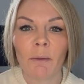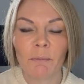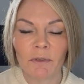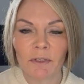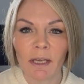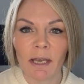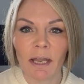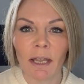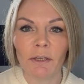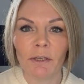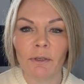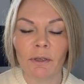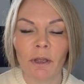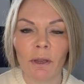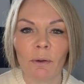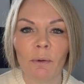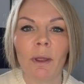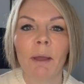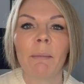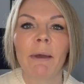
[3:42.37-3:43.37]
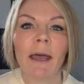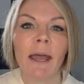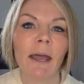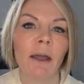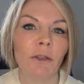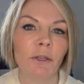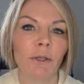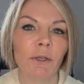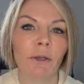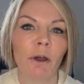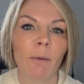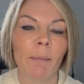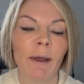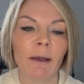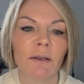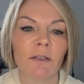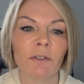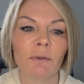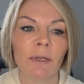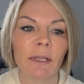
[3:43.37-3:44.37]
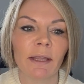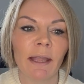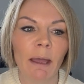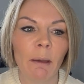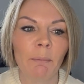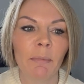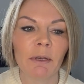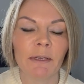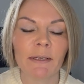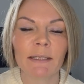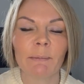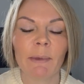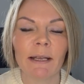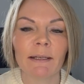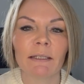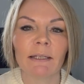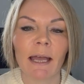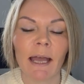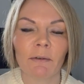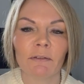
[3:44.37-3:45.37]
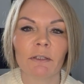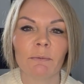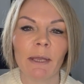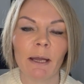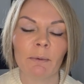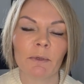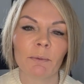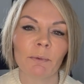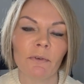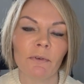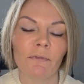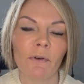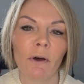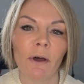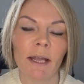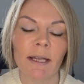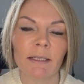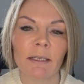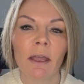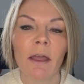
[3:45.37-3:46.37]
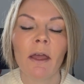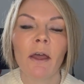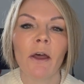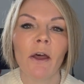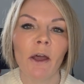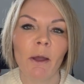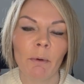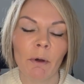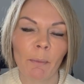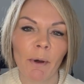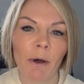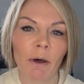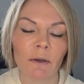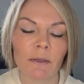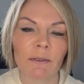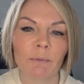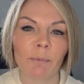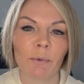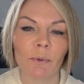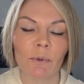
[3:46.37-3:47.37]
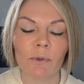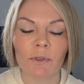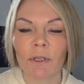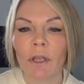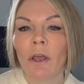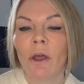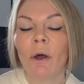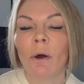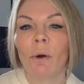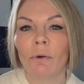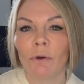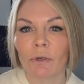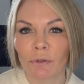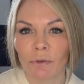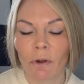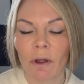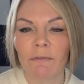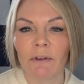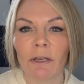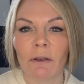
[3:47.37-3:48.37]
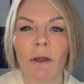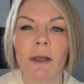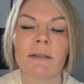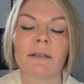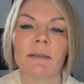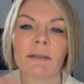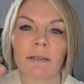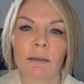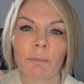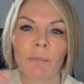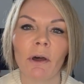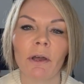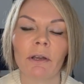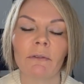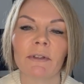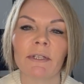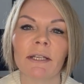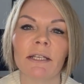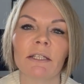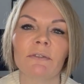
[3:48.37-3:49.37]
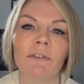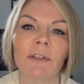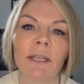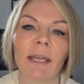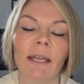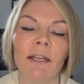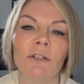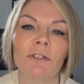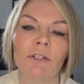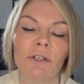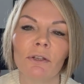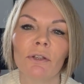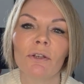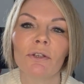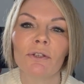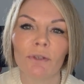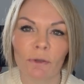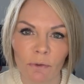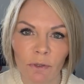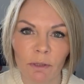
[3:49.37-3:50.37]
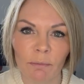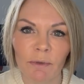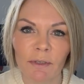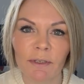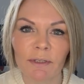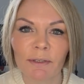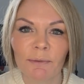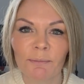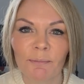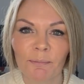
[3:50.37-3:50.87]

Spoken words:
to let you know about how you go about doing that, but expect to have to be able to provide a passport or a driving licence, some kind of identification document.